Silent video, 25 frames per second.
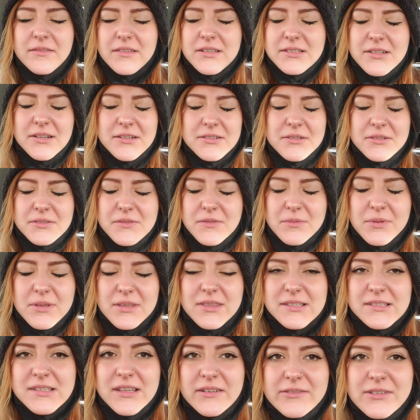these cartoons from like
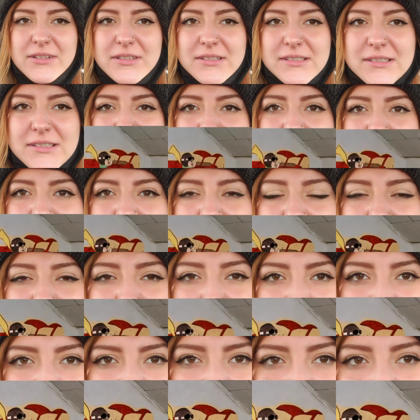the seventies and sixties that
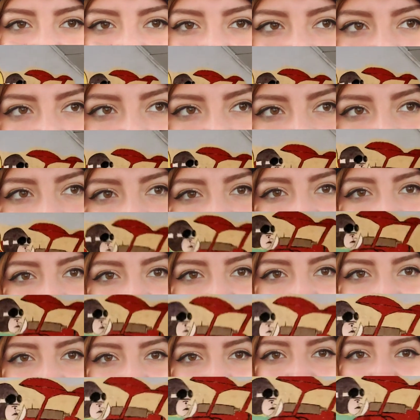my grandpa painted in the
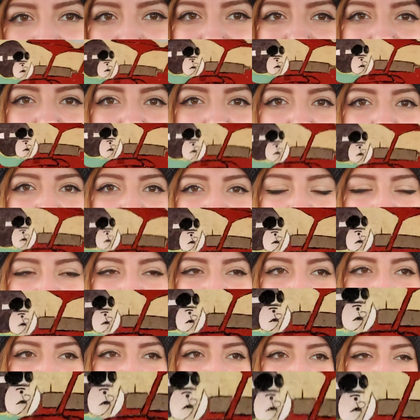attic a long
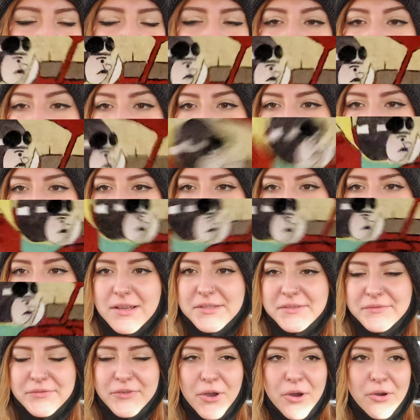time ago. I'm here
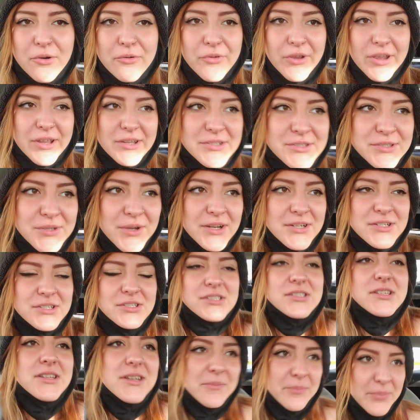because of COVID, so I
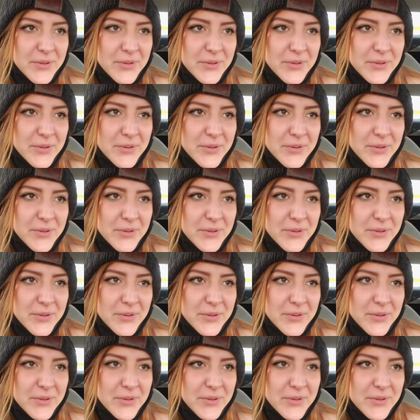just need a